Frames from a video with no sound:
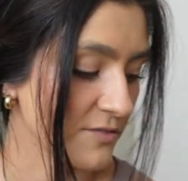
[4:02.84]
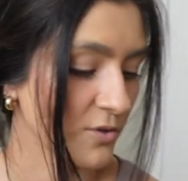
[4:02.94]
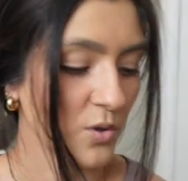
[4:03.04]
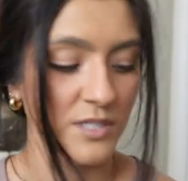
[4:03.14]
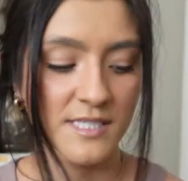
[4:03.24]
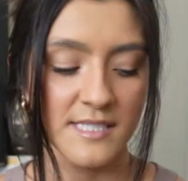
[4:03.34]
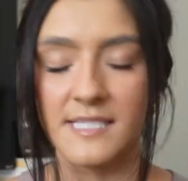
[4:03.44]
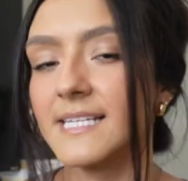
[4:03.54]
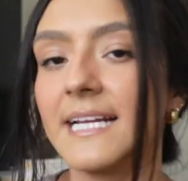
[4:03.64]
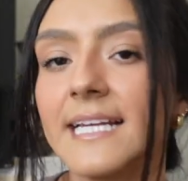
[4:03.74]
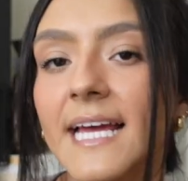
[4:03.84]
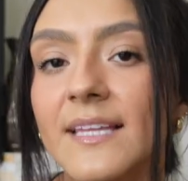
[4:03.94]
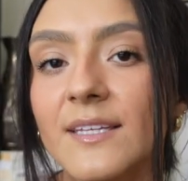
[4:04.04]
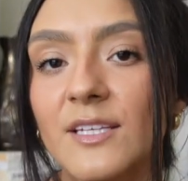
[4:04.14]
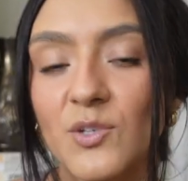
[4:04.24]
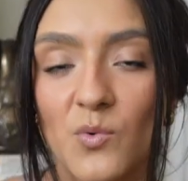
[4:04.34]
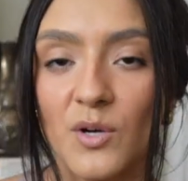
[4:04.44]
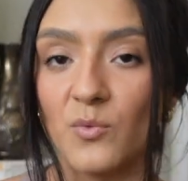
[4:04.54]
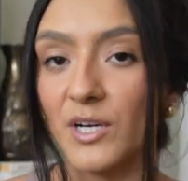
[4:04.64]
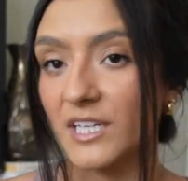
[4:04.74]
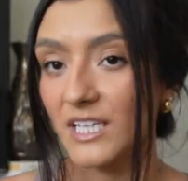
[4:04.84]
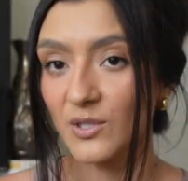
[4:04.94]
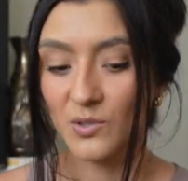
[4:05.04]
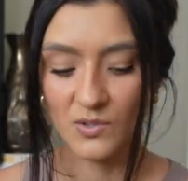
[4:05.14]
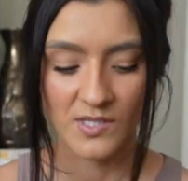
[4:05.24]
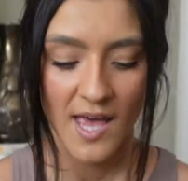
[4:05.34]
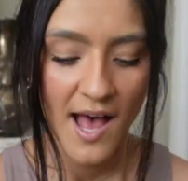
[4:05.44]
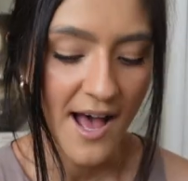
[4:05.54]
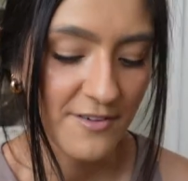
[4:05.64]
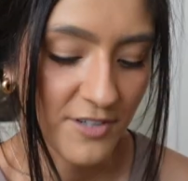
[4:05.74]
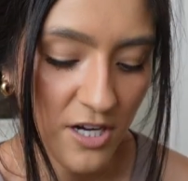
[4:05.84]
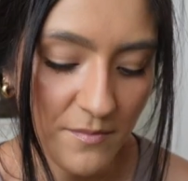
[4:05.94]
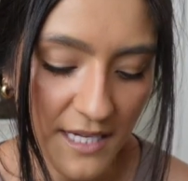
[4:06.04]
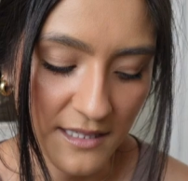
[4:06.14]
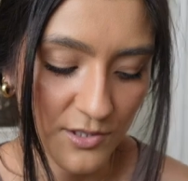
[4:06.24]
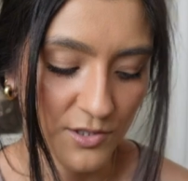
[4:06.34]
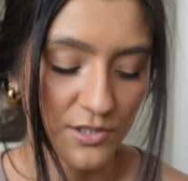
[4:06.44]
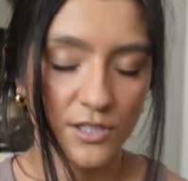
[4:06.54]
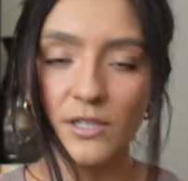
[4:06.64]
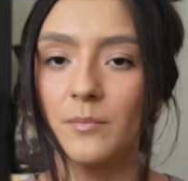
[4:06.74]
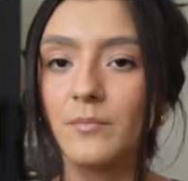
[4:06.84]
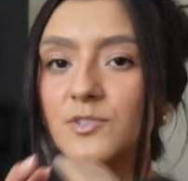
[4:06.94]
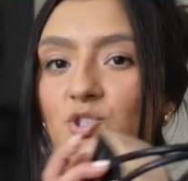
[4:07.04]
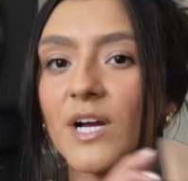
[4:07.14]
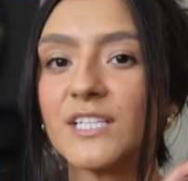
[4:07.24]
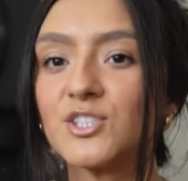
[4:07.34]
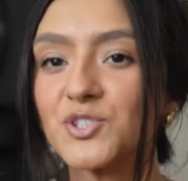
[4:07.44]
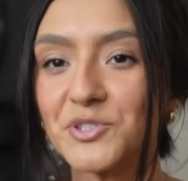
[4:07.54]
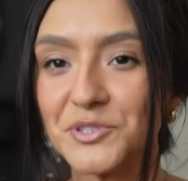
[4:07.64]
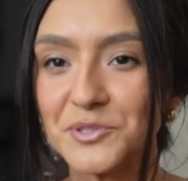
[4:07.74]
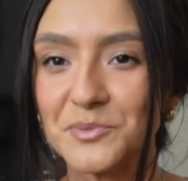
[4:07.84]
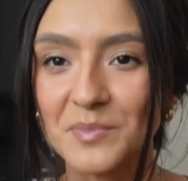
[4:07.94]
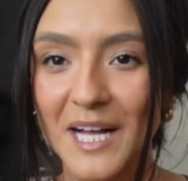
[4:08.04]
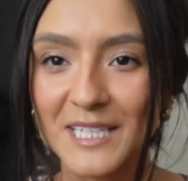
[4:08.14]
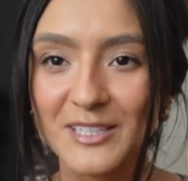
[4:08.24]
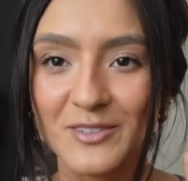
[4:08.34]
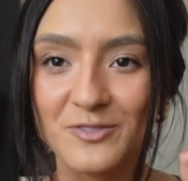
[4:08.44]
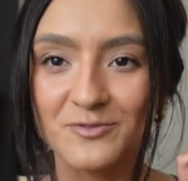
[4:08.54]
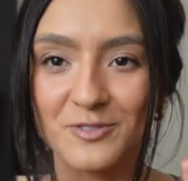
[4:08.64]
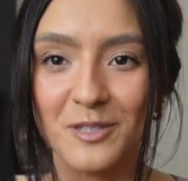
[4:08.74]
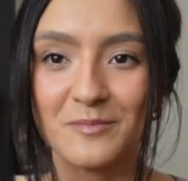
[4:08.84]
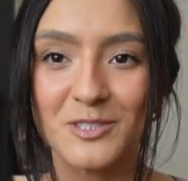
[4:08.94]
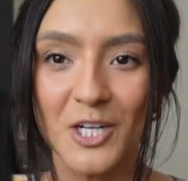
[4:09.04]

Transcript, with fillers: of course it's a date night, then you want to wear heels. I've got my little tried and true black heels from